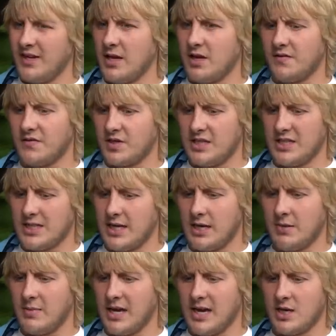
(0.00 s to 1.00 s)
obviously
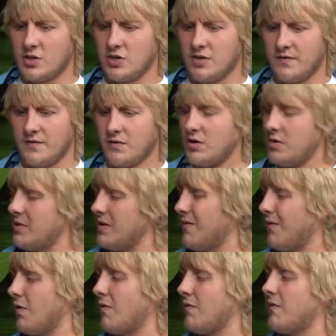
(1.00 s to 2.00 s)
training my arse off. Got a big
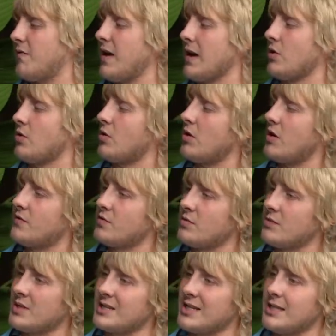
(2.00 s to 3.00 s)
fucking fat knuckle off
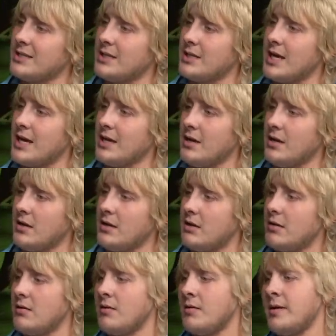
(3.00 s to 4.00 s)
someone's head today. You know
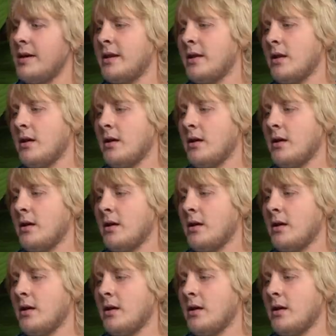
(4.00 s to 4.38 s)
what I mean?